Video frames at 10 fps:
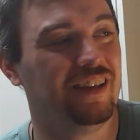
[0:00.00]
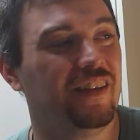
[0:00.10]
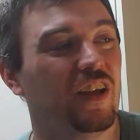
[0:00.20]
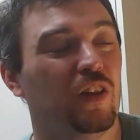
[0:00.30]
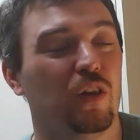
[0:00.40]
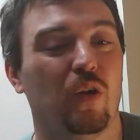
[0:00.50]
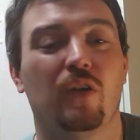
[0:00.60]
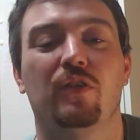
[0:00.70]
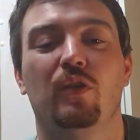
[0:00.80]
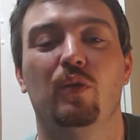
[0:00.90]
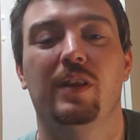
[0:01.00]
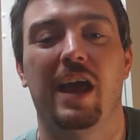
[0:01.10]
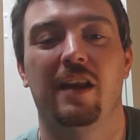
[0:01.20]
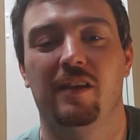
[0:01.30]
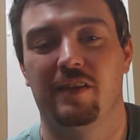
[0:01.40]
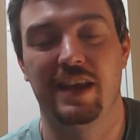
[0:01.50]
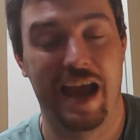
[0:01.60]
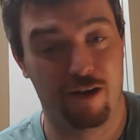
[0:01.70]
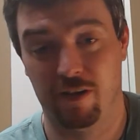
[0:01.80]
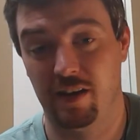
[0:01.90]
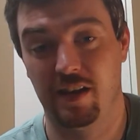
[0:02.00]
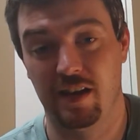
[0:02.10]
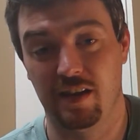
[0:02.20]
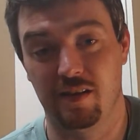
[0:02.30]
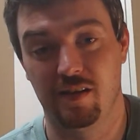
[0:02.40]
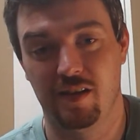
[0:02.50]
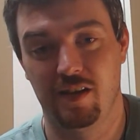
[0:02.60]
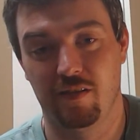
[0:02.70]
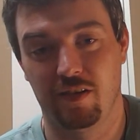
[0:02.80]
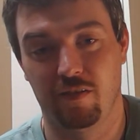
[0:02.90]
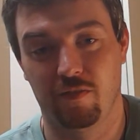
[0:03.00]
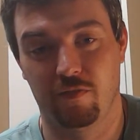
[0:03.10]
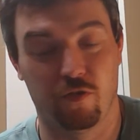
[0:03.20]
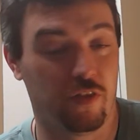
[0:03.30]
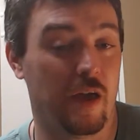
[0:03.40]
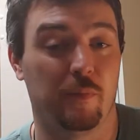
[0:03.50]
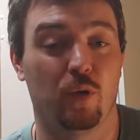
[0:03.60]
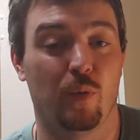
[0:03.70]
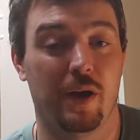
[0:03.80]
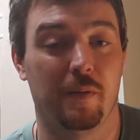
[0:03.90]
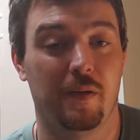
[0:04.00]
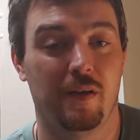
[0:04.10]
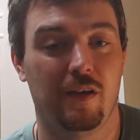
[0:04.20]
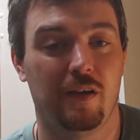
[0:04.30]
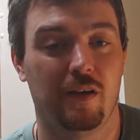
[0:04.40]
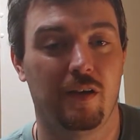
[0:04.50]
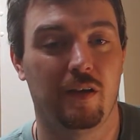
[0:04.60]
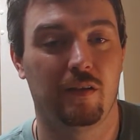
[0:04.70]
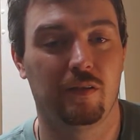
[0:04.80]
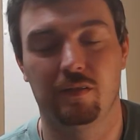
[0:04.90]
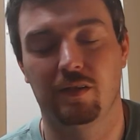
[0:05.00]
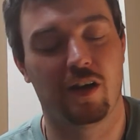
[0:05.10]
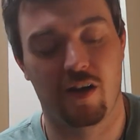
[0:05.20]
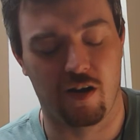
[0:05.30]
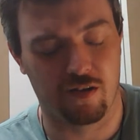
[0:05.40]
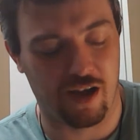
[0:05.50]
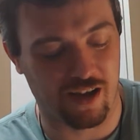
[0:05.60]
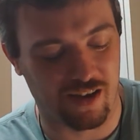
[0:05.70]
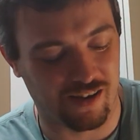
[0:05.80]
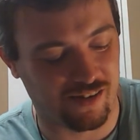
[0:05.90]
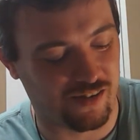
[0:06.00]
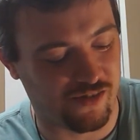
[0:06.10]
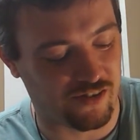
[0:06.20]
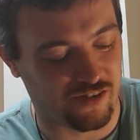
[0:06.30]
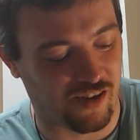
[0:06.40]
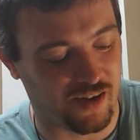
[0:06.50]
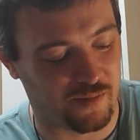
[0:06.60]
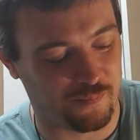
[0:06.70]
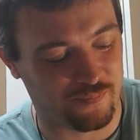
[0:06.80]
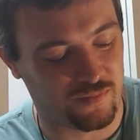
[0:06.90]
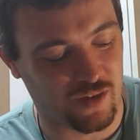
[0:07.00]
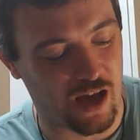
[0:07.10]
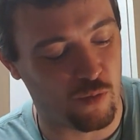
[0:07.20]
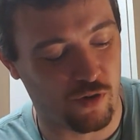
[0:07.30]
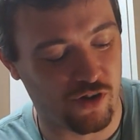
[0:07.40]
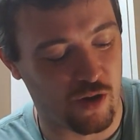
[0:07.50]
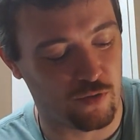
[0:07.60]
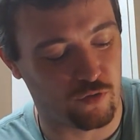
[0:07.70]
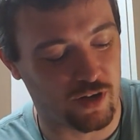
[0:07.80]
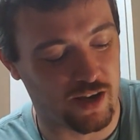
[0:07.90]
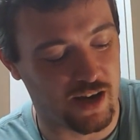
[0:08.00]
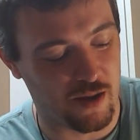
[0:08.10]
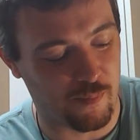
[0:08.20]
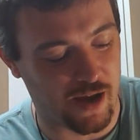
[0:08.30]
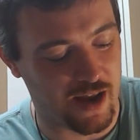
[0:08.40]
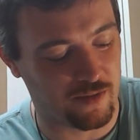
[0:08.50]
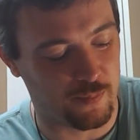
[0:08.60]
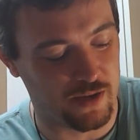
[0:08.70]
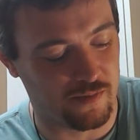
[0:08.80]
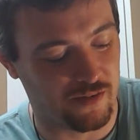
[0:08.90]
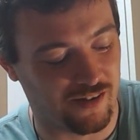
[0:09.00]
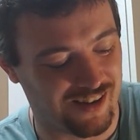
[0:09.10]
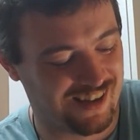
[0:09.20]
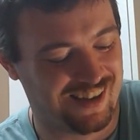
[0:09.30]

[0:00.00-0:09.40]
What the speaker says: the lawsuit that is guaranteed for them to win. Oh, I just, like, I wish I was Ricky getting my ass beaten